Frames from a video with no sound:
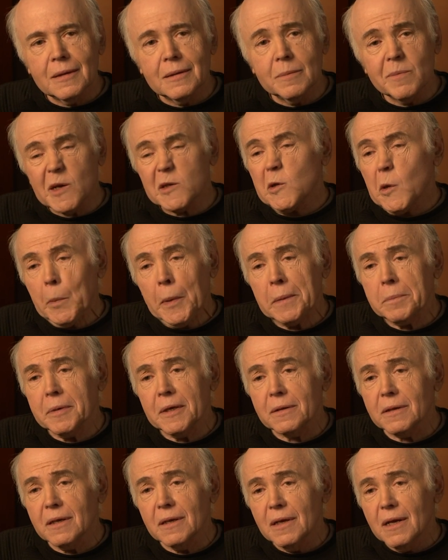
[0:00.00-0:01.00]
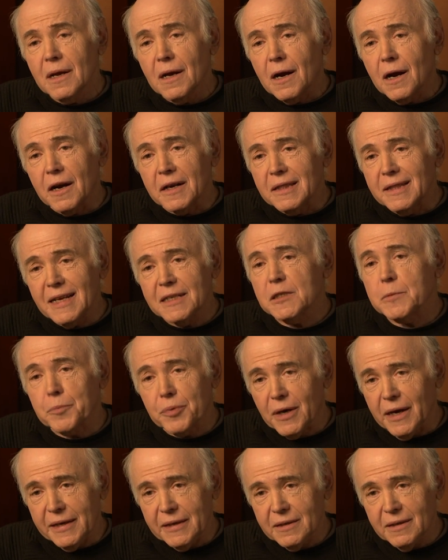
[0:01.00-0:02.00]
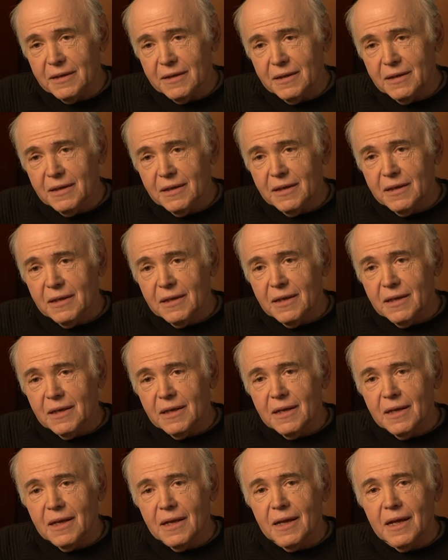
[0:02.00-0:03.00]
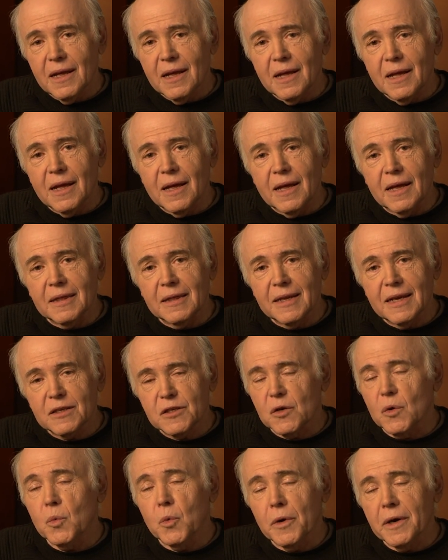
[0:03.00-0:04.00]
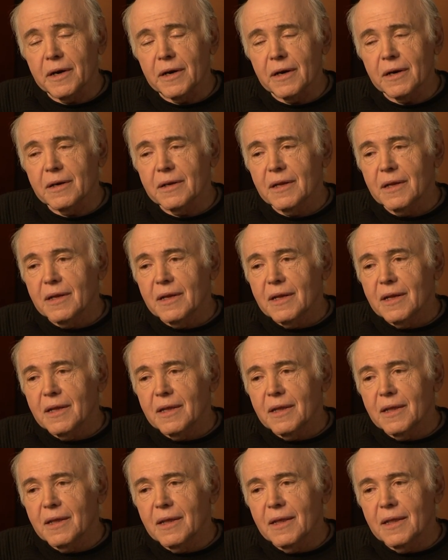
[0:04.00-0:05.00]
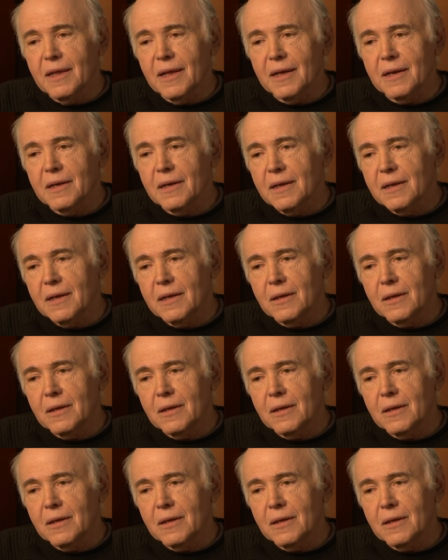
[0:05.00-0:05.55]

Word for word: Mexican people are less bright and less aware than